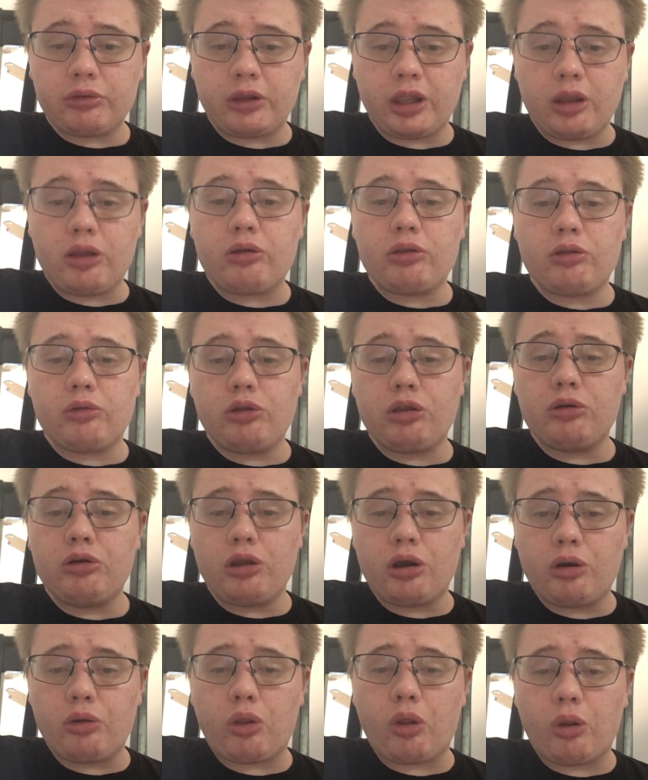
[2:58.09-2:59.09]
Like you
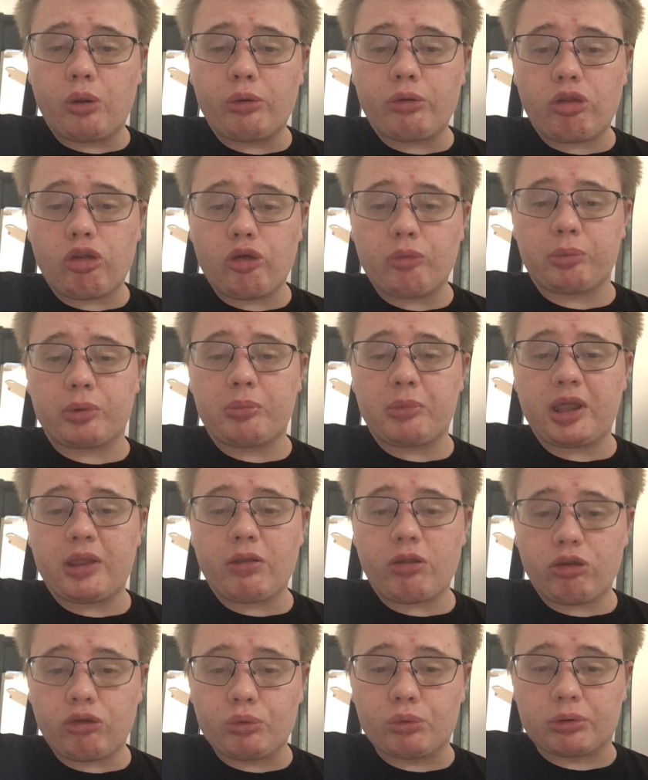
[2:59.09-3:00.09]
know, the whole Superman
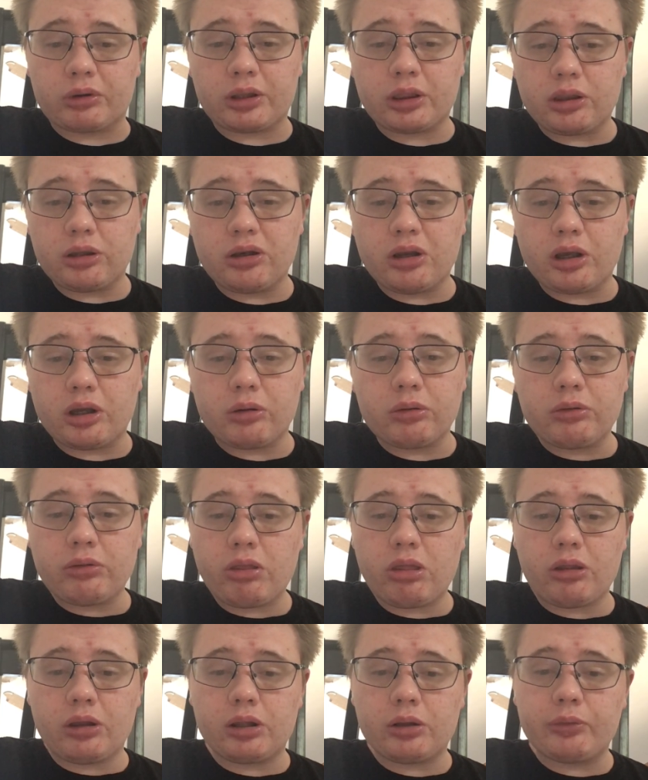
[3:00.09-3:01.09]
story. You know,
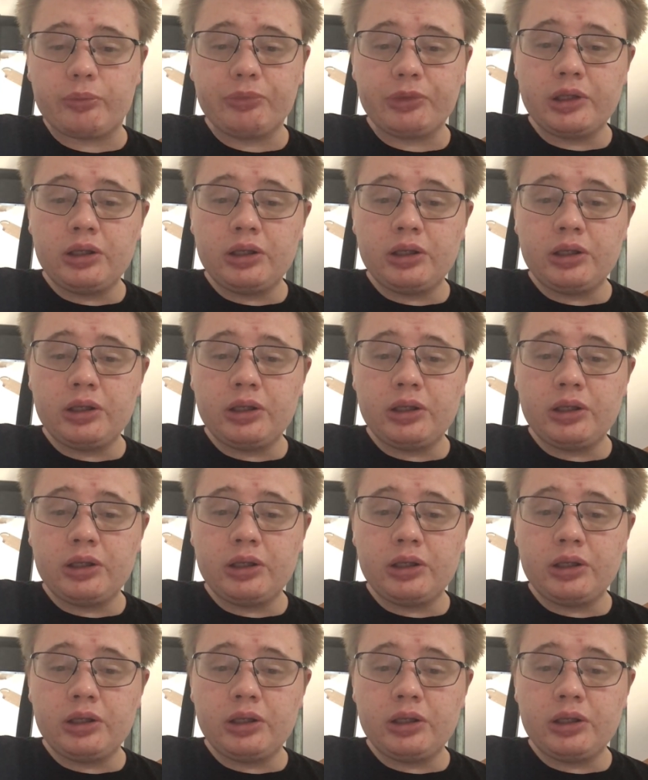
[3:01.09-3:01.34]
so